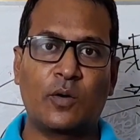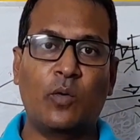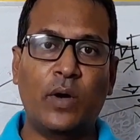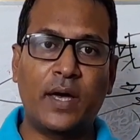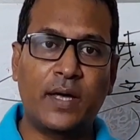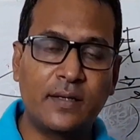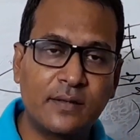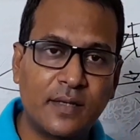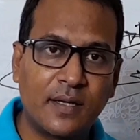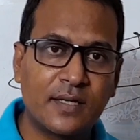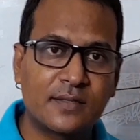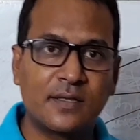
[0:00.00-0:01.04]
When the
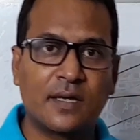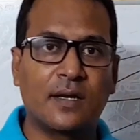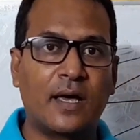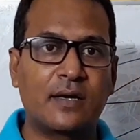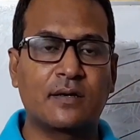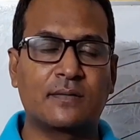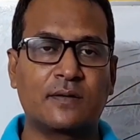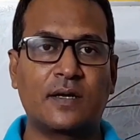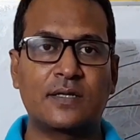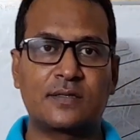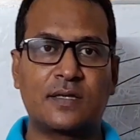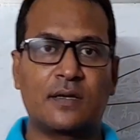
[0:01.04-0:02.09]
national icon,
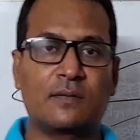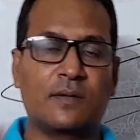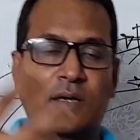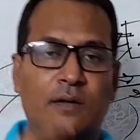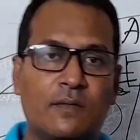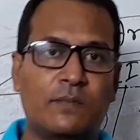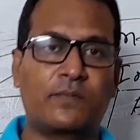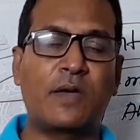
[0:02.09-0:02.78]
national